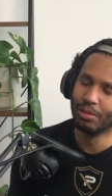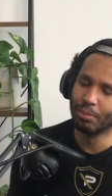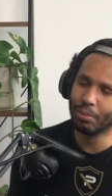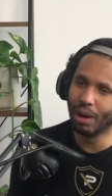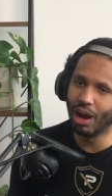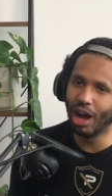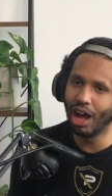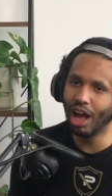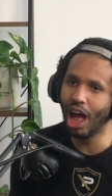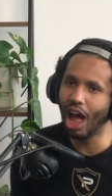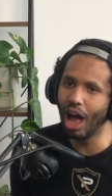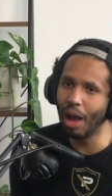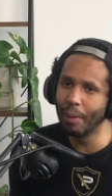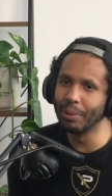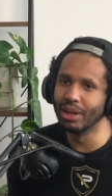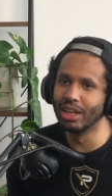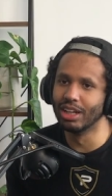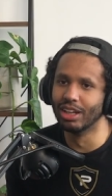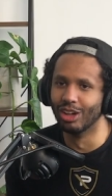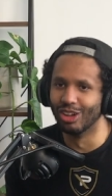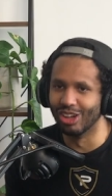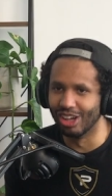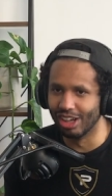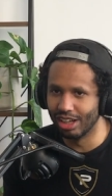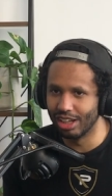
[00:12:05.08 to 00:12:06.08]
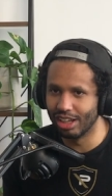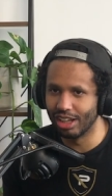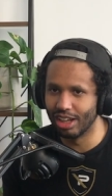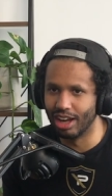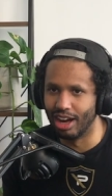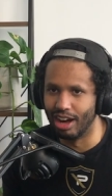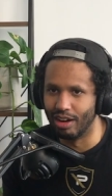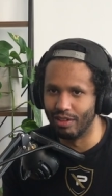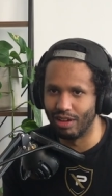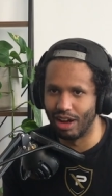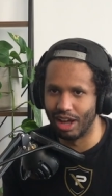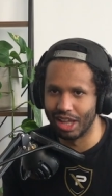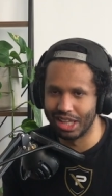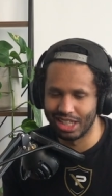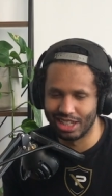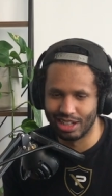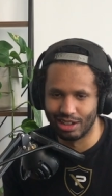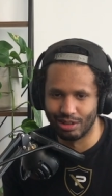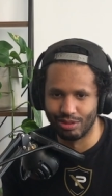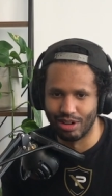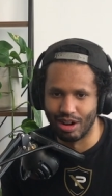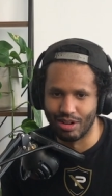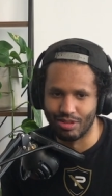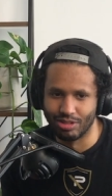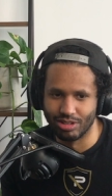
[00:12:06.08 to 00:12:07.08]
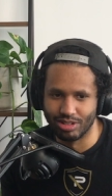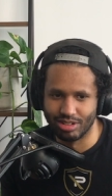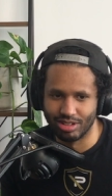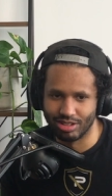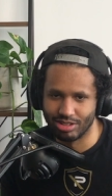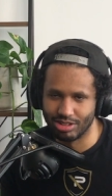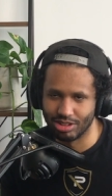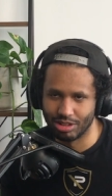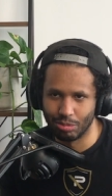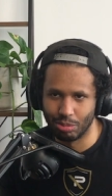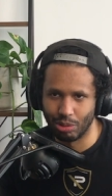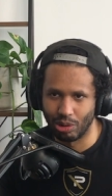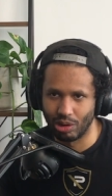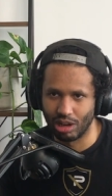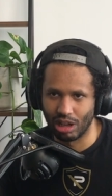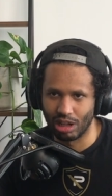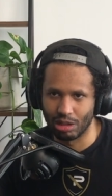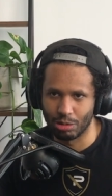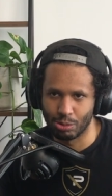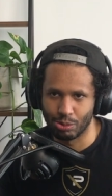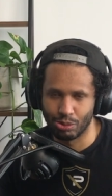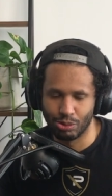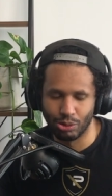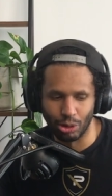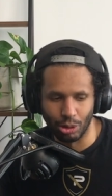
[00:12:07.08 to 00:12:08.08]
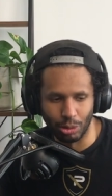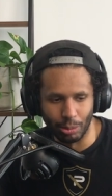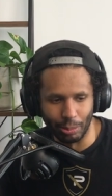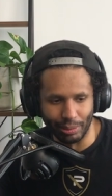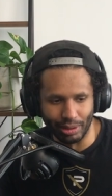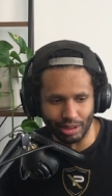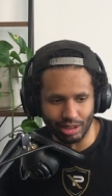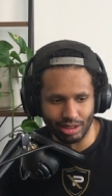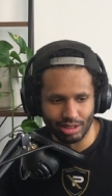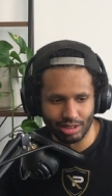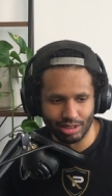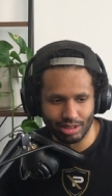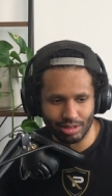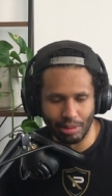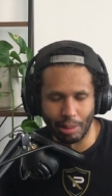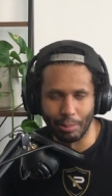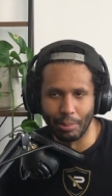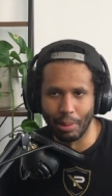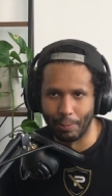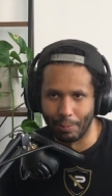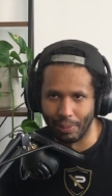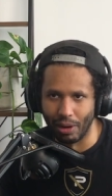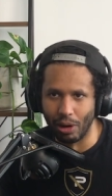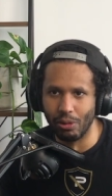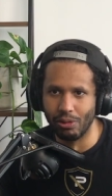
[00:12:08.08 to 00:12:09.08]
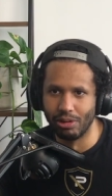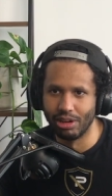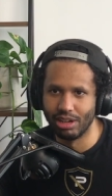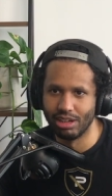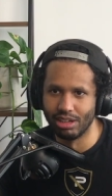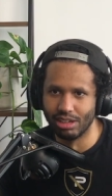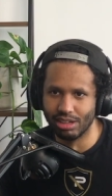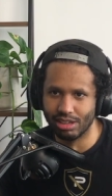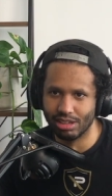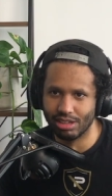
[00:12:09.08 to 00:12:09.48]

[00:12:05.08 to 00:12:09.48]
But I mean, look, I, I think I've referenced this on the podcast before, but remember Pony?